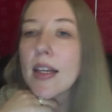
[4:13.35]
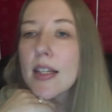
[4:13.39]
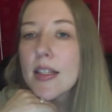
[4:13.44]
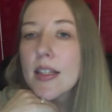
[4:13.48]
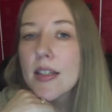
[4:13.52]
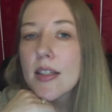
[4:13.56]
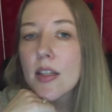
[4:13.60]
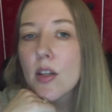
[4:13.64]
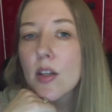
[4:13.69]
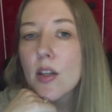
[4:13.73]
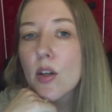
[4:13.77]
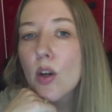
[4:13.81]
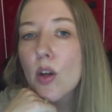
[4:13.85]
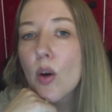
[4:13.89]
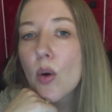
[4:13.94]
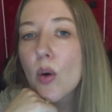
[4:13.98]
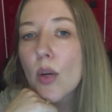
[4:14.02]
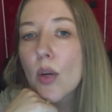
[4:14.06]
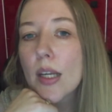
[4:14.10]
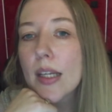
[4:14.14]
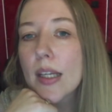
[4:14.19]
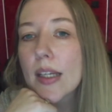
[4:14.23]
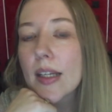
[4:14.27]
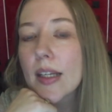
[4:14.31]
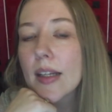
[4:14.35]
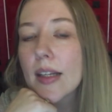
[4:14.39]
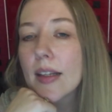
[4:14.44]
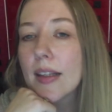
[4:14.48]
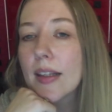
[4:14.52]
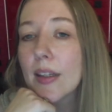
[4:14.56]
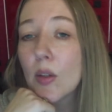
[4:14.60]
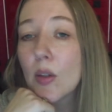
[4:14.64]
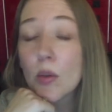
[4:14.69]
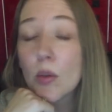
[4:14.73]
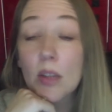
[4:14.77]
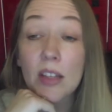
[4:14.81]
denoted.
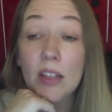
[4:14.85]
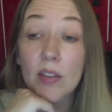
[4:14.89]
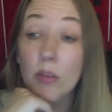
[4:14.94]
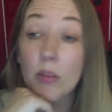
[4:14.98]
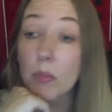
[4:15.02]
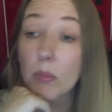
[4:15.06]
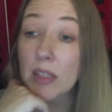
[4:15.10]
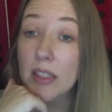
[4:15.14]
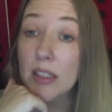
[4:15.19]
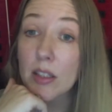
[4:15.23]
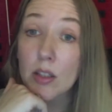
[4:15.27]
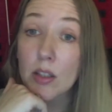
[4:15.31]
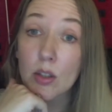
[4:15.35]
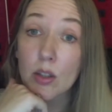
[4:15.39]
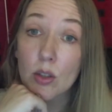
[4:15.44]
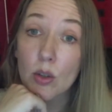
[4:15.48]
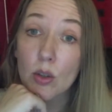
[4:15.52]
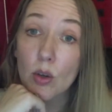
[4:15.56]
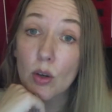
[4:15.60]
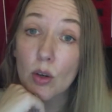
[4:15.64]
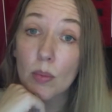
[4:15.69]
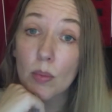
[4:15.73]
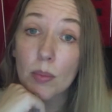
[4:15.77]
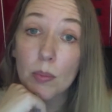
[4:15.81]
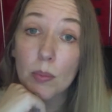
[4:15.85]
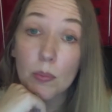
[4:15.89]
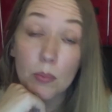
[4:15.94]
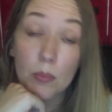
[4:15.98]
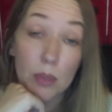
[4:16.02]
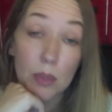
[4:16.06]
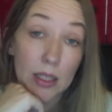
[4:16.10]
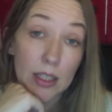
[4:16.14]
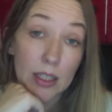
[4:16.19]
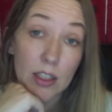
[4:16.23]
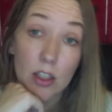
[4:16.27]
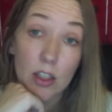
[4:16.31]
It could even be
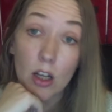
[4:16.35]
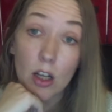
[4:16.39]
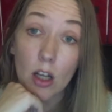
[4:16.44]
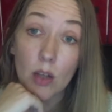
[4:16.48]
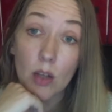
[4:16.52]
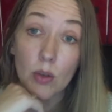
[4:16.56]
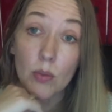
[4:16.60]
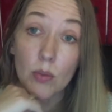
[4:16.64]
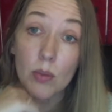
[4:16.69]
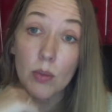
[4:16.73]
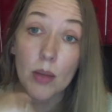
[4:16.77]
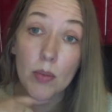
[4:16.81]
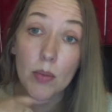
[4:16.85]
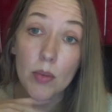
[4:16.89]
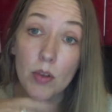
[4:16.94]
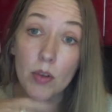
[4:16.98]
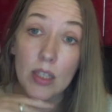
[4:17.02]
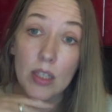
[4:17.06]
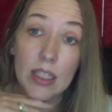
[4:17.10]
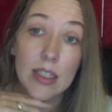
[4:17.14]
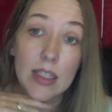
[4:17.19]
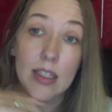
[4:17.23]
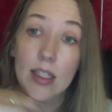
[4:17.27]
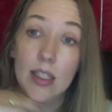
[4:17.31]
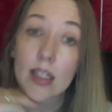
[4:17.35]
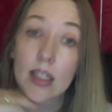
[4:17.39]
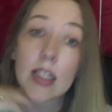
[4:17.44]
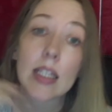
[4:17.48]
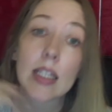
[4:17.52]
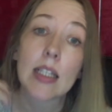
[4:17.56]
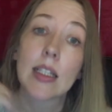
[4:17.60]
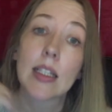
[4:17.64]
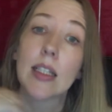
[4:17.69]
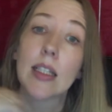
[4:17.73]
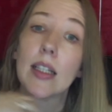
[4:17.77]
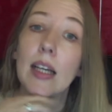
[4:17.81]
disturbing childhood memories.
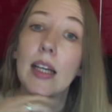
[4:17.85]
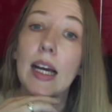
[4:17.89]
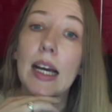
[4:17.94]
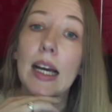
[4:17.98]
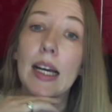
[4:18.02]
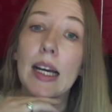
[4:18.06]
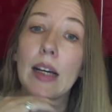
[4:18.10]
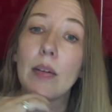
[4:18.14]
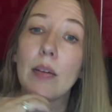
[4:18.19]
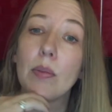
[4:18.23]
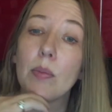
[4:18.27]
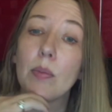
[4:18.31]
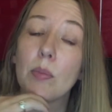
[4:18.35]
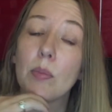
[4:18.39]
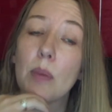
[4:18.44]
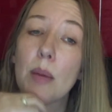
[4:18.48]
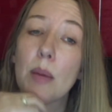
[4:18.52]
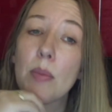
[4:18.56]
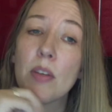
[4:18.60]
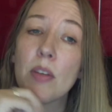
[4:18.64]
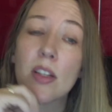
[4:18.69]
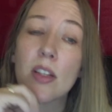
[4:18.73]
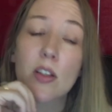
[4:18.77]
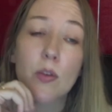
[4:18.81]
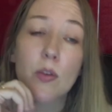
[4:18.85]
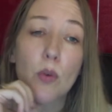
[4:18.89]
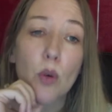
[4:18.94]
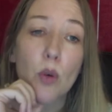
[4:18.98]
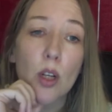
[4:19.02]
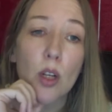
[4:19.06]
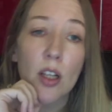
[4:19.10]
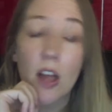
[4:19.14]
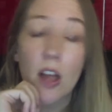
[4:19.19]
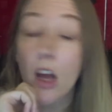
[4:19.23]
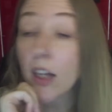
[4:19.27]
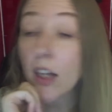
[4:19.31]
Memories of
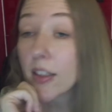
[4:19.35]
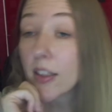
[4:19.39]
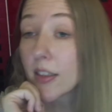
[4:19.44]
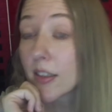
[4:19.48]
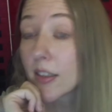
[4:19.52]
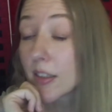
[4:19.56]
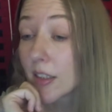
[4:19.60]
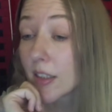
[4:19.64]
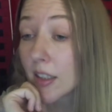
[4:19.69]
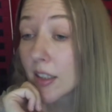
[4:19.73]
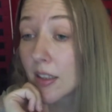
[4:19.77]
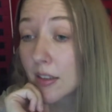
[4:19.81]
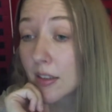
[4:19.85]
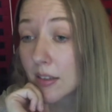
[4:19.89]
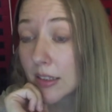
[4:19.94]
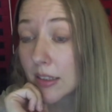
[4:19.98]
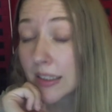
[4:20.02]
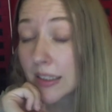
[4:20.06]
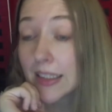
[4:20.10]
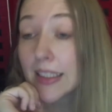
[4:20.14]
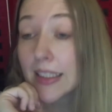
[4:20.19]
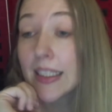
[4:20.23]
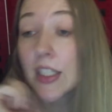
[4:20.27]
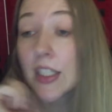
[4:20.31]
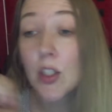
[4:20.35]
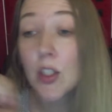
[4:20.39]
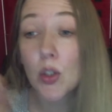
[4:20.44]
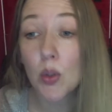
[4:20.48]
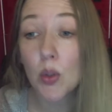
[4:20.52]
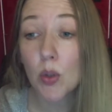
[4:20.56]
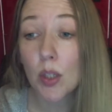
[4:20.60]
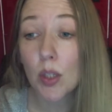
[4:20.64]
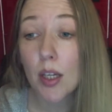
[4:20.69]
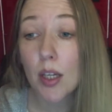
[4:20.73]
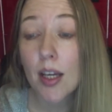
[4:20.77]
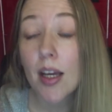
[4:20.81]
all kinds is an
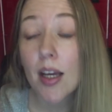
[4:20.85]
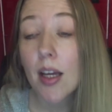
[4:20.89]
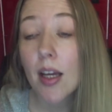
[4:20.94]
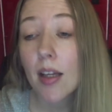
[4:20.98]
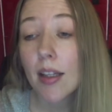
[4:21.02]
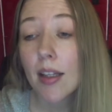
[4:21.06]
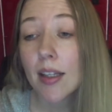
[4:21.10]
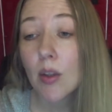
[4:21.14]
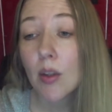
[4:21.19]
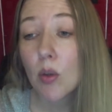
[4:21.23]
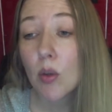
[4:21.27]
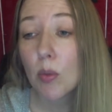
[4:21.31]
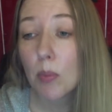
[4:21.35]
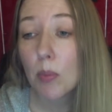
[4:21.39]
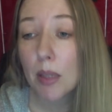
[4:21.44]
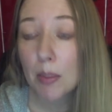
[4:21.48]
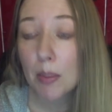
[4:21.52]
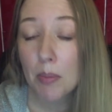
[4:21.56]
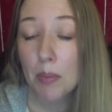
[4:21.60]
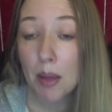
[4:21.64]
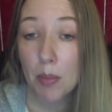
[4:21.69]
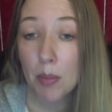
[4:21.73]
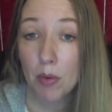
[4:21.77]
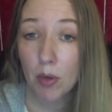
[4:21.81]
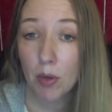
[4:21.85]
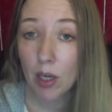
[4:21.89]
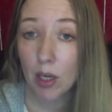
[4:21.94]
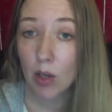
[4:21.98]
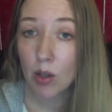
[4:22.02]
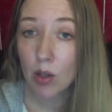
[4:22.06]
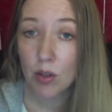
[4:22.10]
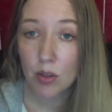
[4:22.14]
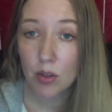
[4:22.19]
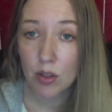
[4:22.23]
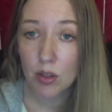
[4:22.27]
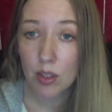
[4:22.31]
issue. It could be memory
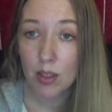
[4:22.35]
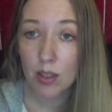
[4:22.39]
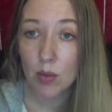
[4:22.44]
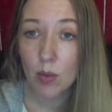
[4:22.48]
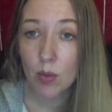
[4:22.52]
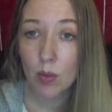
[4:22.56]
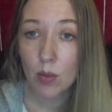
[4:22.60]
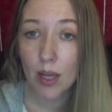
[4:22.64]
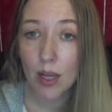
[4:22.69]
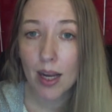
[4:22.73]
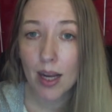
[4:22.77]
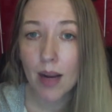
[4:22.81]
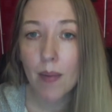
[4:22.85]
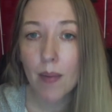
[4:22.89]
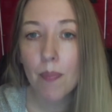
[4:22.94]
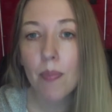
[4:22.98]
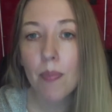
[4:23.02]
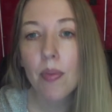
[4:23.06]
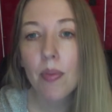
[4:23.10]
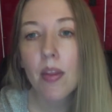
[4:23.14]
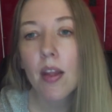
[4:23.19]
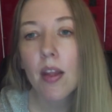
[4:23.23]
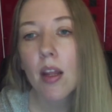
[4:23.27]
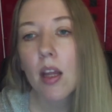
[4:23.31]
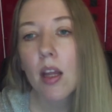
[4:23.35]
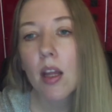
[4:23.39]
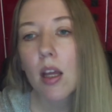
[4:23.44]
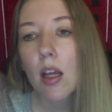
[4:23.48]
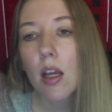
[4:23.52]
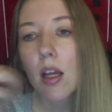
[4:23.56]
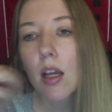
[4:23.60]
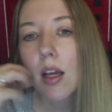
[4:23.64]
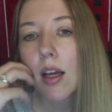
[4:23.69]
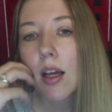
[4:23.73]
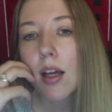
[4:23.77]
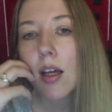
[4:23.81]
loss as well.
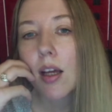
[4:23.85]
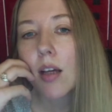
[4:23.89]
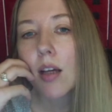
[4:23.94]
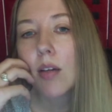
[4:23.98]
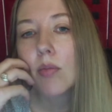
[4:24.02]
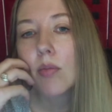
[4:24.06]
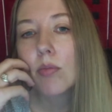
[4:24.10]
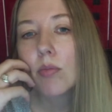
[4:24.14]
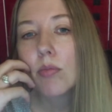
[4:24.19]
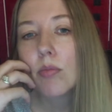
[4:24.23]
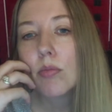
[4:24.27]
And